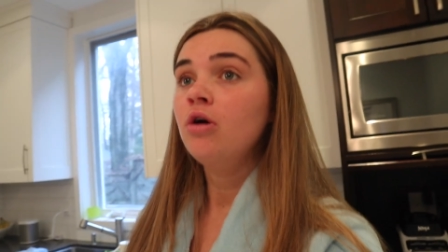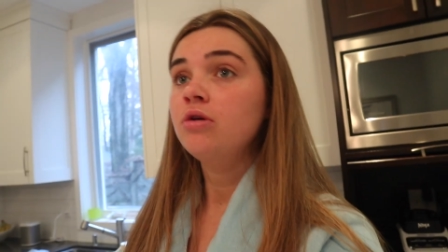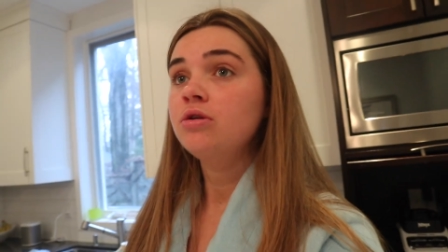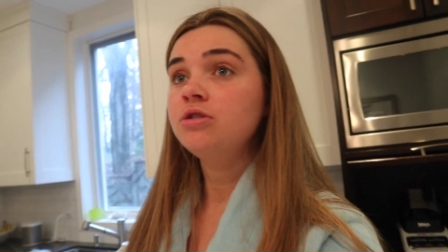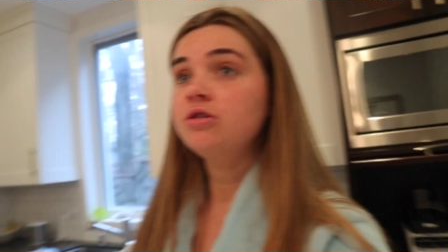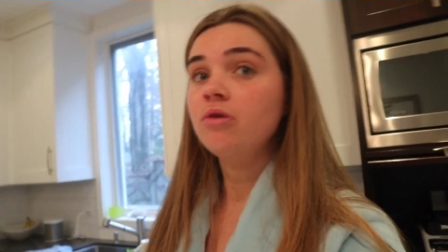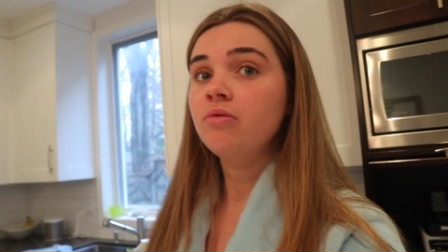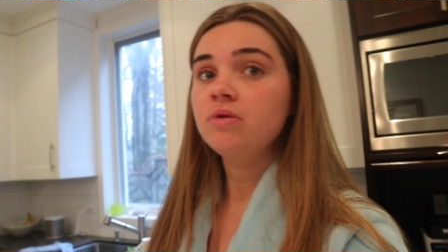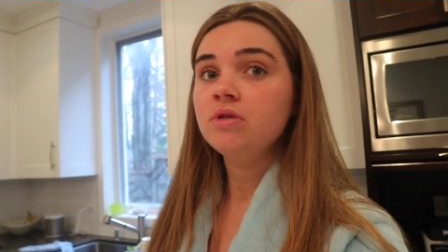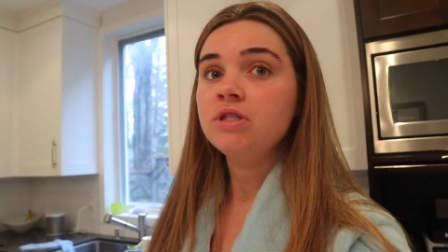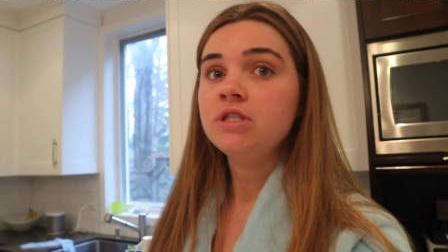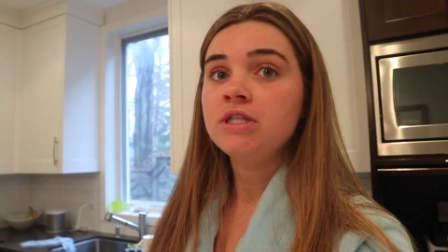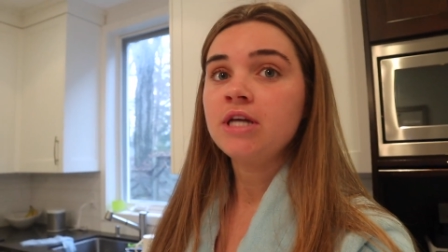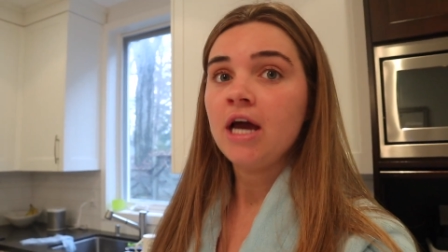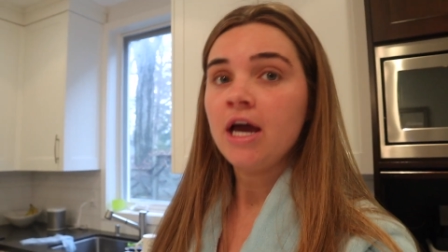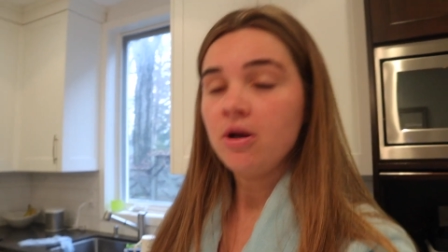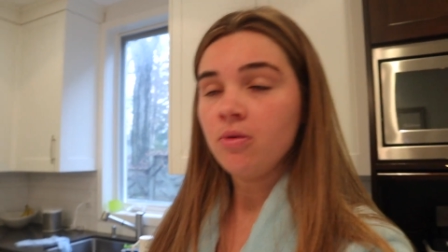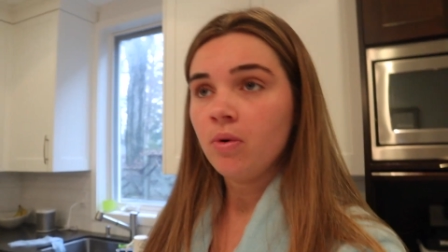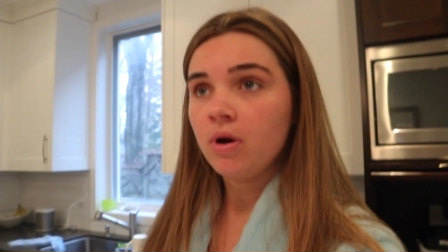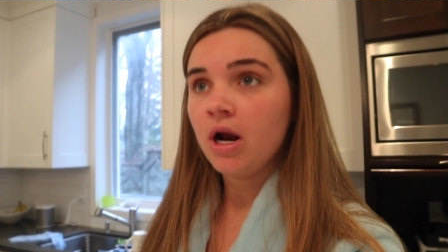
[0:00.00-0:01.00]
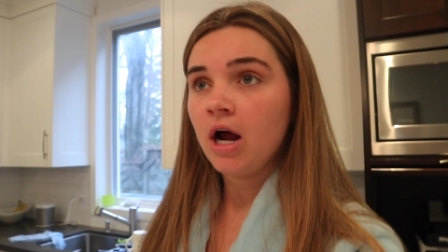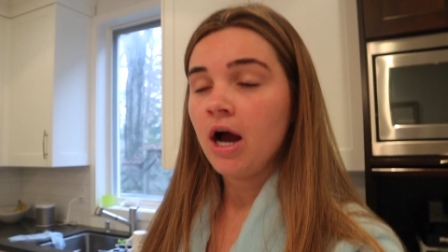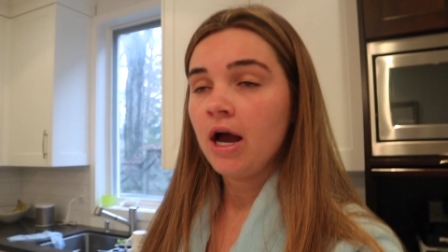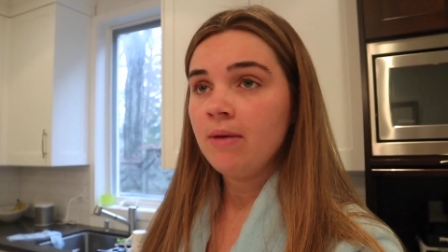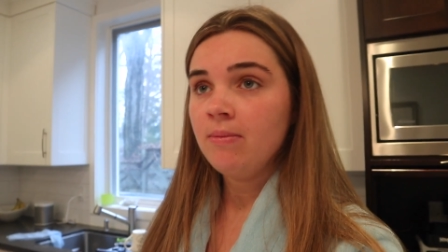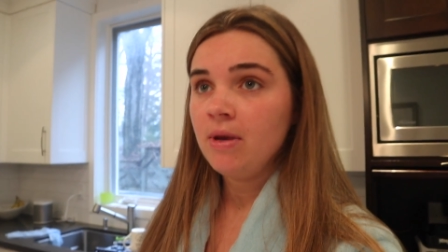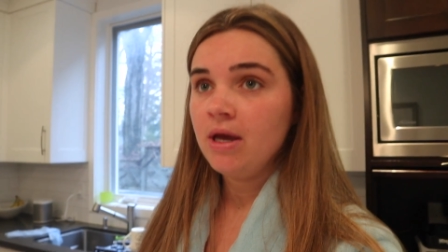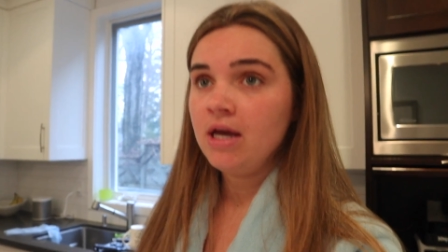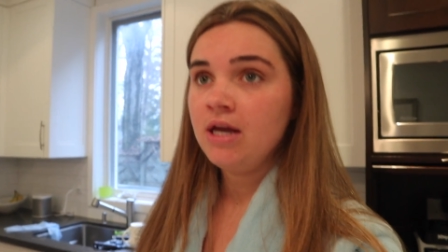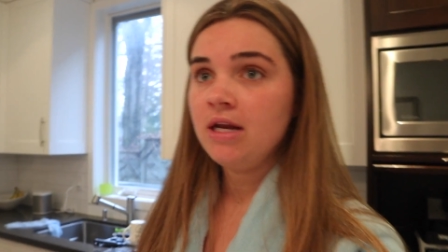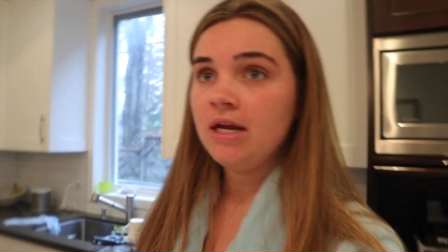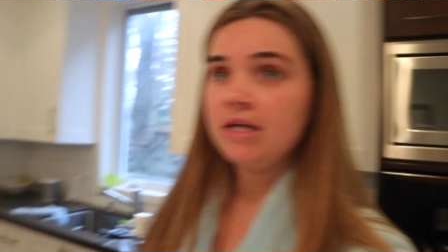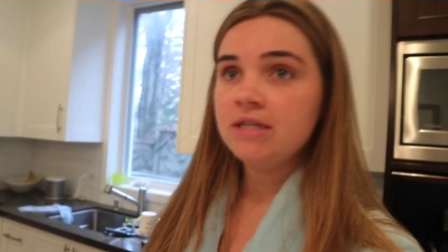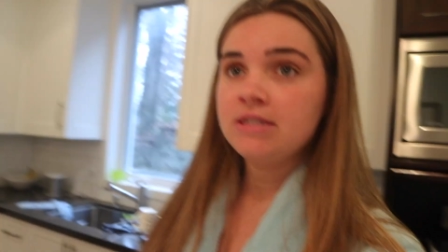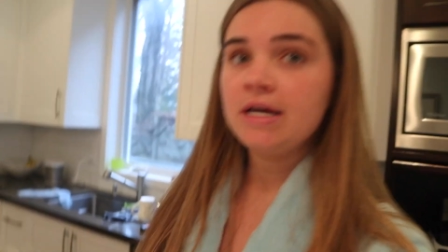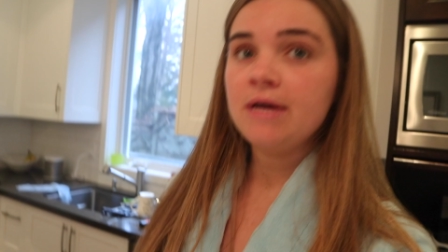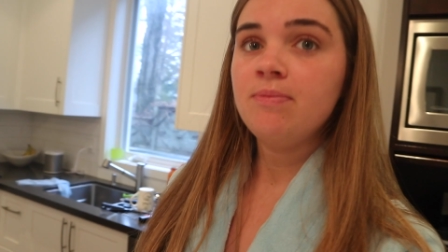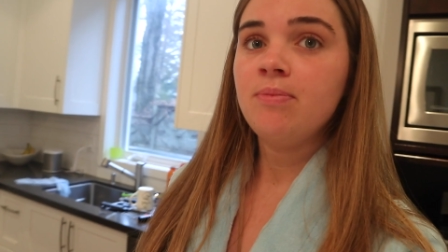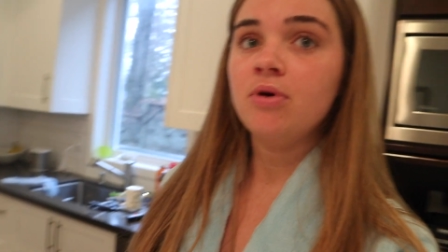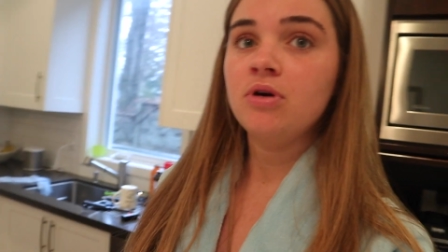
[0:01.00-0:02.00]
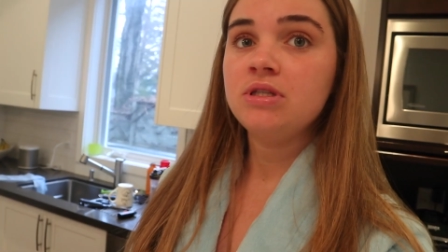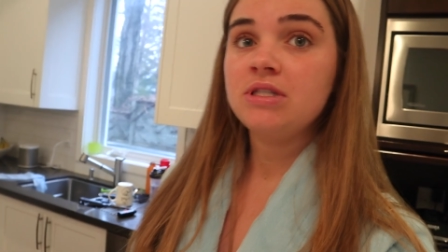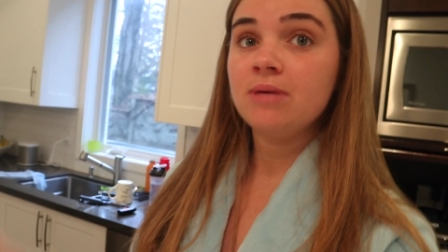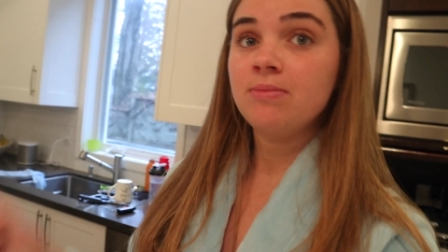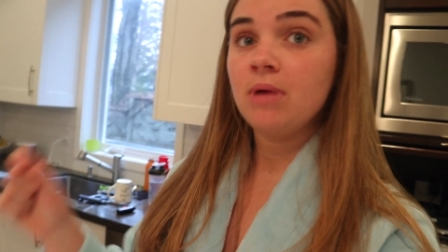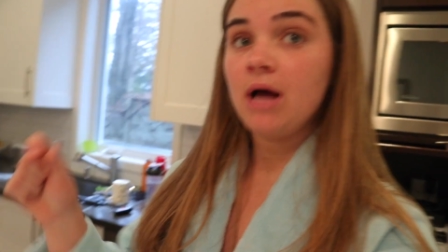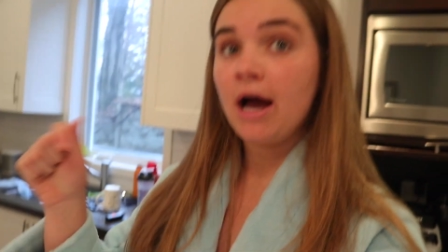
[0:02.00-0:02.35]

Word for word: so instead what I made is I put some